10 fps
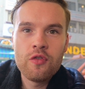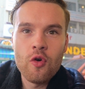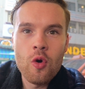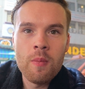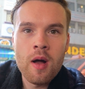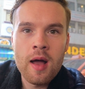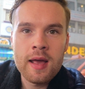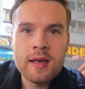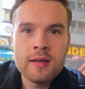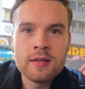for
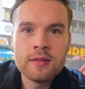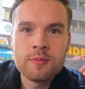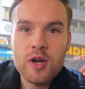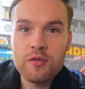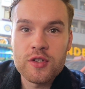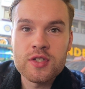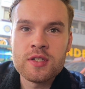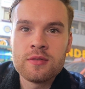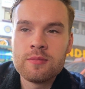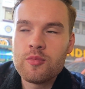my breakfast.
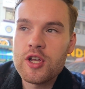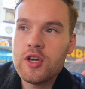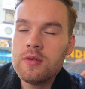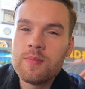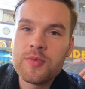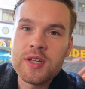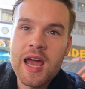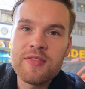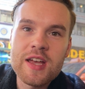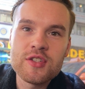Pretty good. I'm gonna
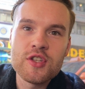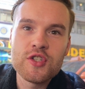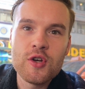add that to the